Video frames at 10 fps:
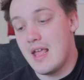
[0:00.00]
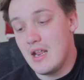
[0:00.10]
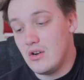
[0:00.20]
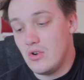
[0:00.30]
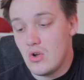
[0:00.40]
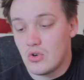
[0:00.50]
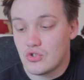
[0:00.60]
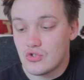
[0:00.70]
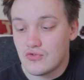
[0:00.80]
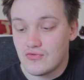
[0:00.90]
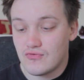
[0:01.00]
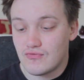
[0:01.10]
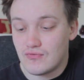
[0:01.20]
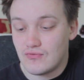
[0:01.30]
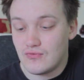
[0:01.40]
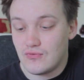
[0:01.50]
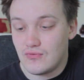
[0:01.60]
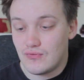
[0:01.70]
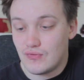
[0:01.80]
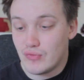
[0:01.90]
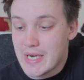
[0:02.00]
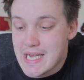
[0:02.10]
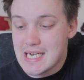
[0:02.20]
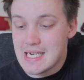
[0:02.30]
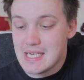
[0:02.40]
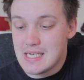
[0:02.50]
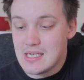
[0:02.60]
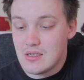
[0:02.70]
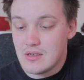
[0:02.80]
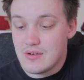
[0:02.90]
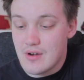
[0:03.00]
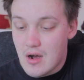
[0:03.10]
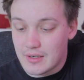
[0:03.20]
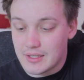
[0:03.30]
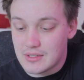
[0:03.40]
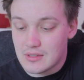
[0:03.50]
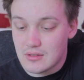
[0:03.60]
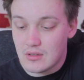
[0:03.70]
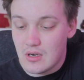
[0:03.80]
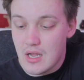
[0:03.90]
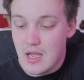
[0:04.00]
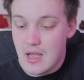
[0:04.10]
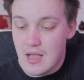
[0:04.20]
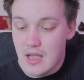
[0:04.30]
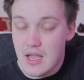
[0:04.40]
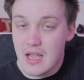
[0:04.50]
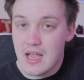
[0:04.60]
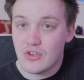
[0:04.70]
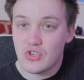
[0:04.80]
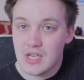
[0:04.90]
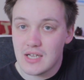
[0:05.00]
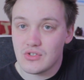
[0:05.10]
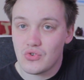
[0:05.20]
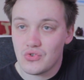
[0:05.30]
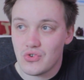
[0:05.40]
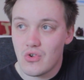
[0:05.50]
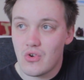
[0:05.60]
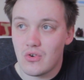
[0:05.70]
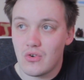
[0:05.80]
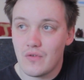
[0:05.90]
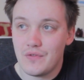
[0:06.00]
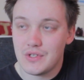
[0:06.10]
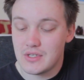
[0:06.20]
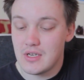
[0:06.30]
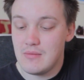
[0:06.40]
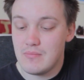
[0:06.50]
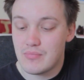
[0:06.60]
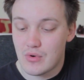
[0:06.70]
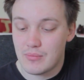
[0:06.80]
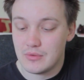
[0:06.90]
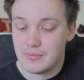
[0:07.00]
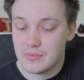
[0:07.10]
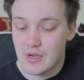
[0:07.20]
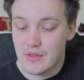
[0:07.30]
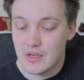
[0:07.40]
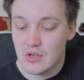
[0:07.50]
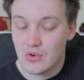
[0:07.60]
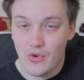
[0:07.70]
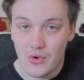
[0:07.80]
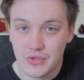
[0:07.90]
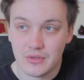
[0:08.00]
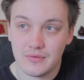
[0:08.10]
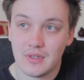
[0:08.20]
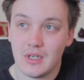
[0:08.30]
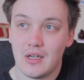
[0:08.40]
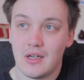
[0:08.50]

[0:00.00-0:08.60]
it looks really nice. It just has a lot of the same problems I think a lot of